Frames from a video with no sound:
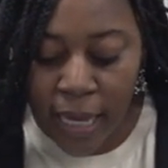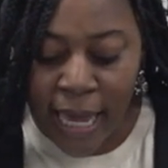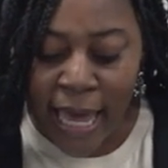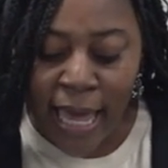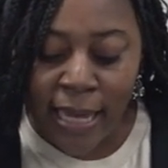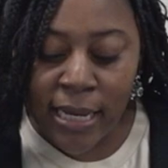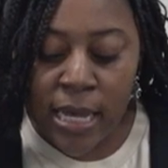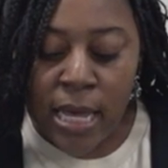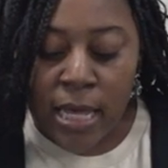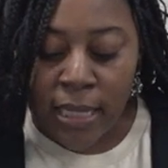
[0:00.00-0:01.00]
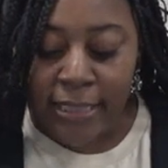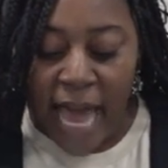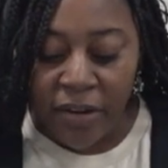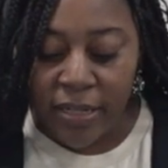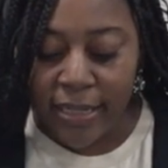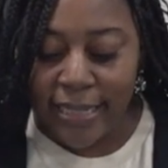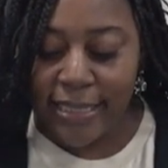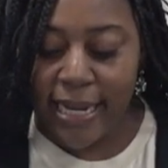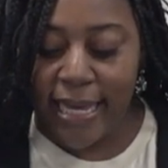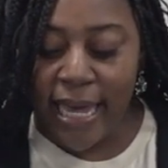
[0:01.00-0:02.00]
And the title of the
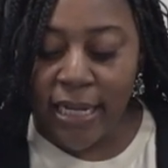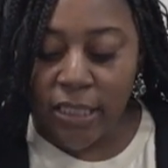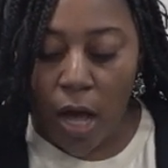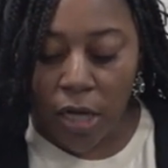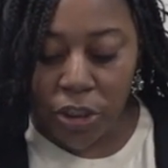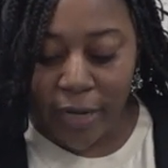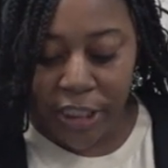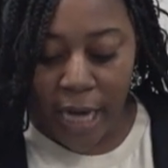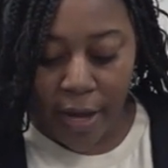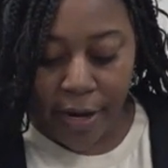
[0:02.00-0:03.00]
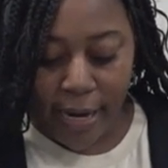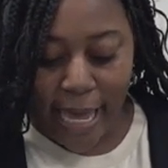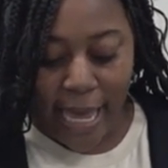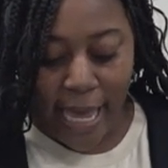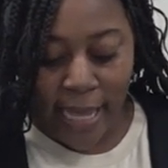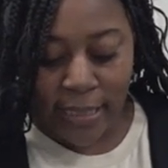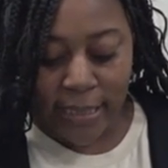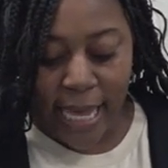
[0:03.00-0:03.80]
lesson, again, is called Stretch Out Your Hands.